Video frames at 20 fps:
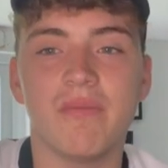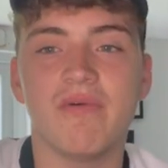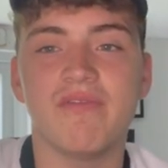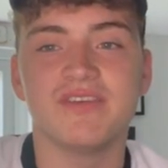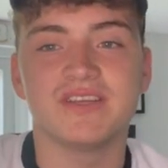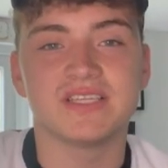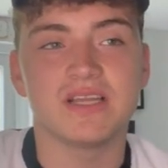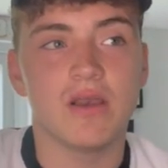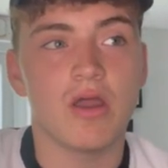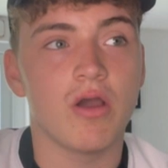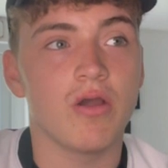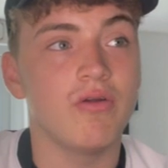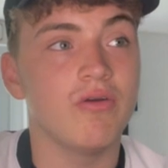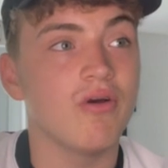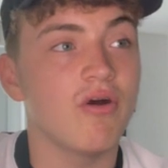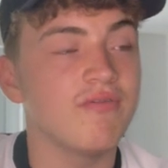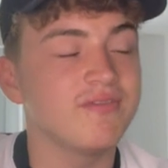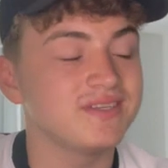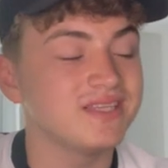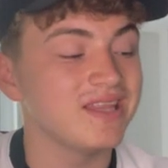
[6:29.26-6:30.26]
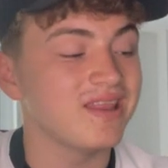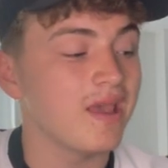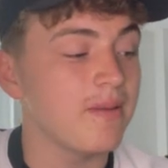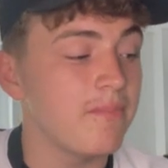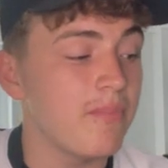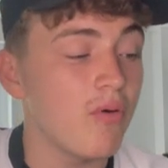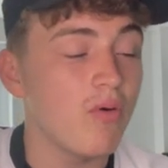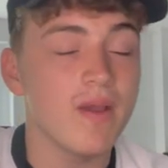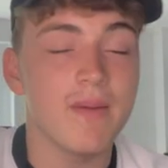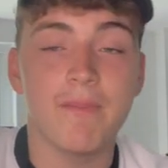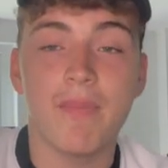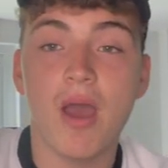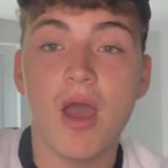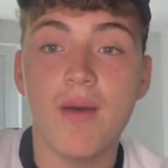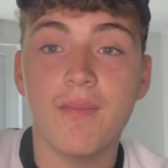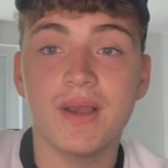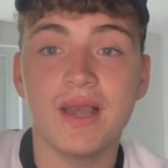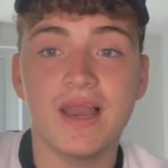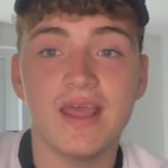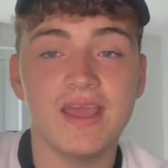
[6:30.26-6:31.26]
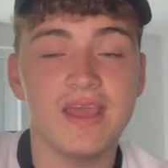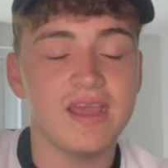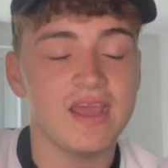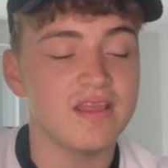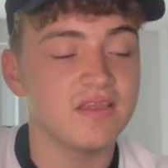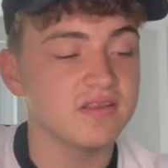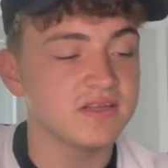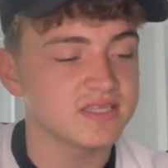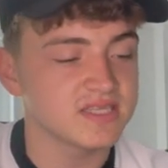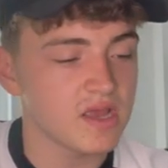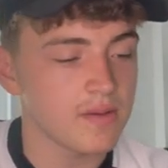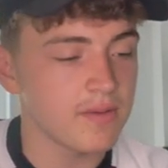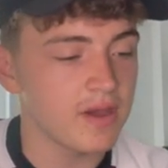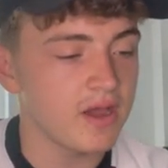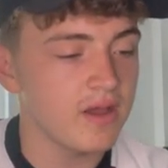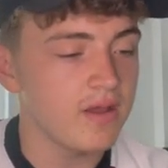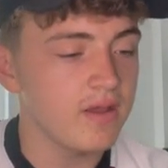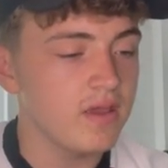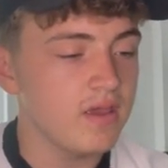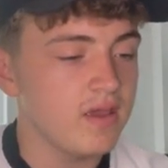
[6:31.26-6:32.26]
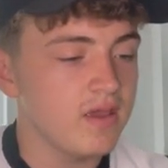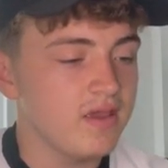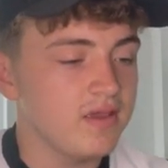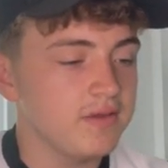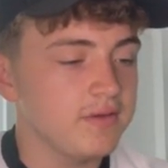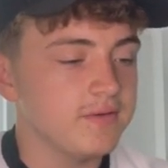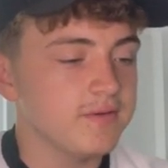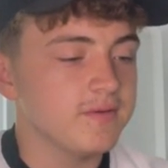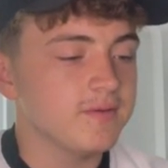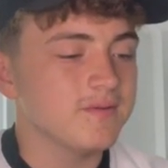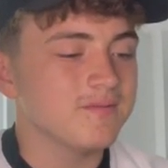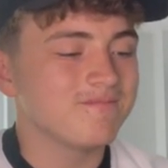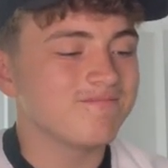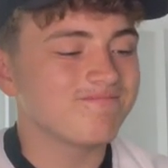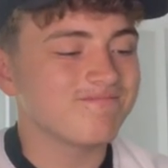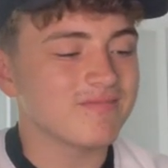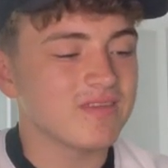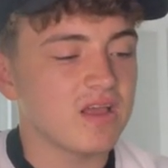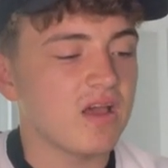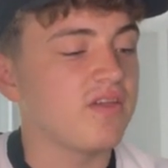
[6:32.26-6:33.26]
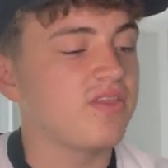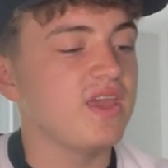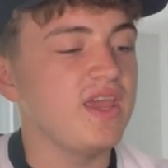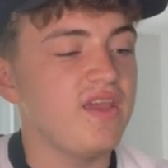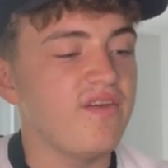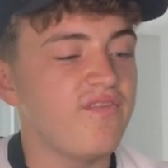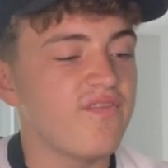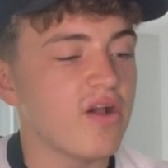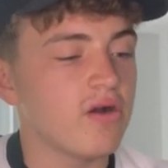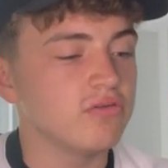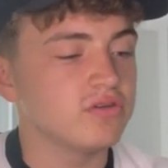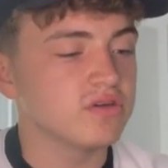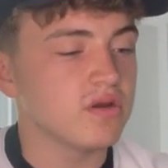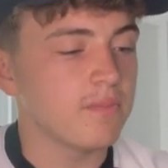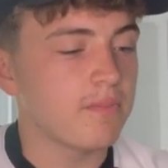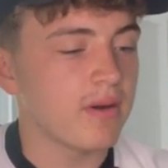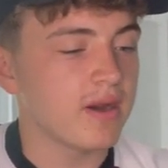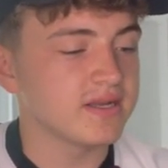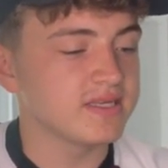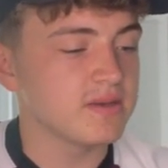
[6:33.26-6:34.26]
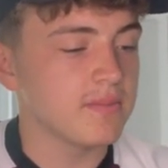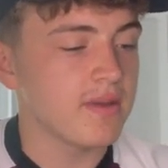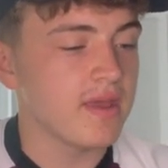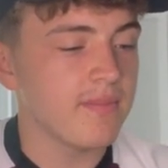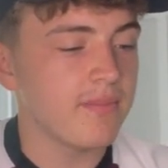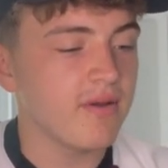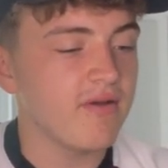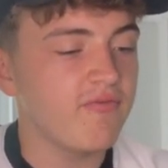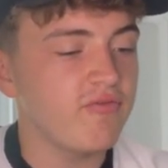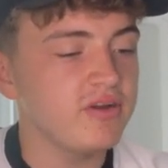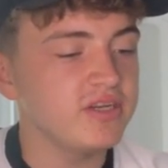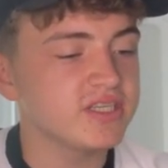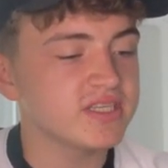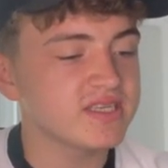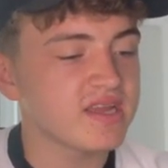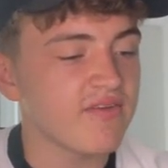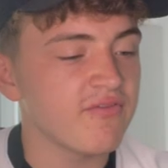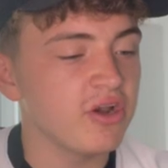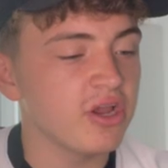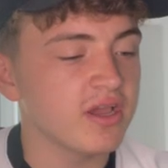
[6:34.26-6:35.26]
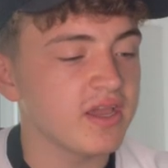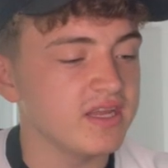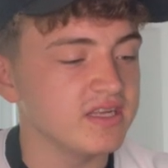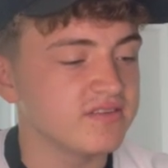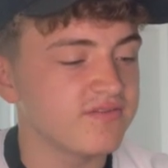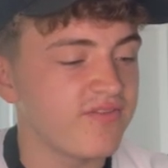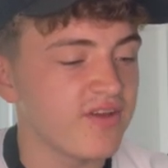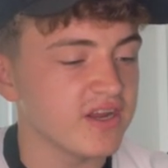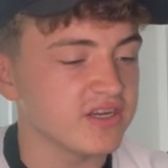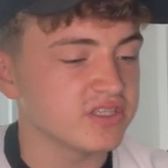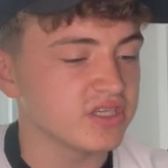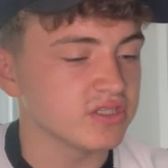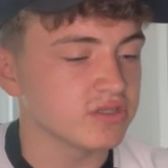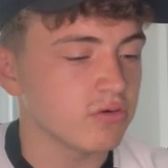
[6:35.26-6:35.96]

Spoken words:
of his loan, obviously they bought him permanently in the summer, I think he failed to impress a bit. But if we just have a look at his fixtures